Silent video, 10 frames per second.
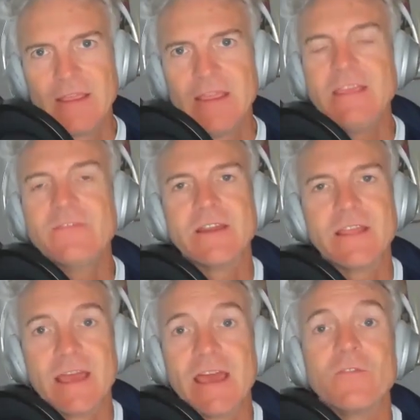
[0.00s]

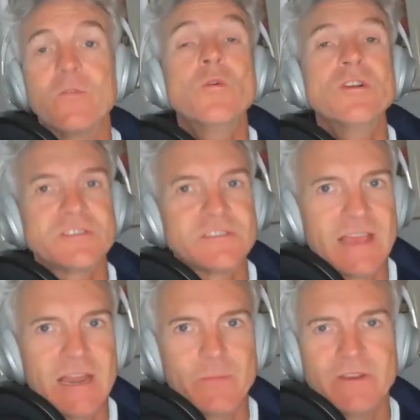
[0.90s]
even have a worse
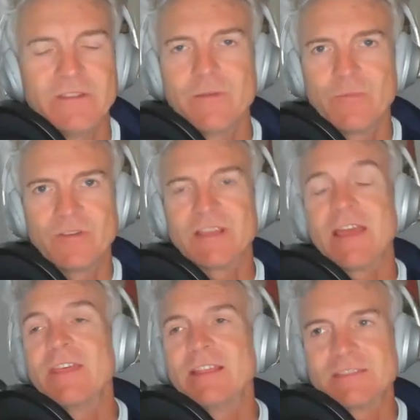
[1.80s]
element of it, because
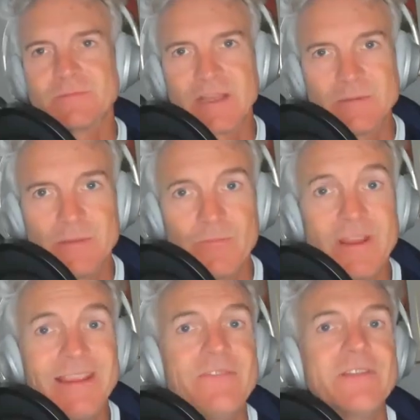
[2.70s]
I think sometimes they
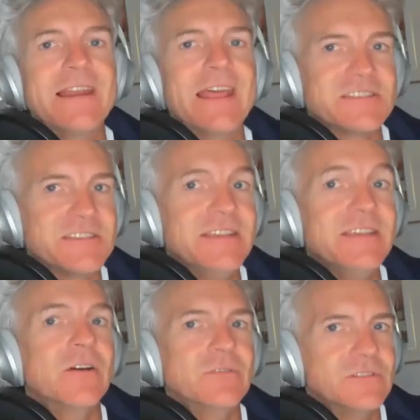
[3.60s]
bring even less
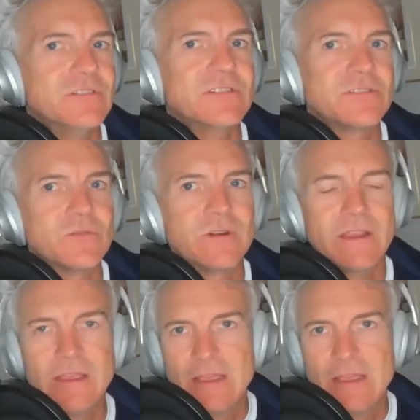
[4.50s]
ego to the story,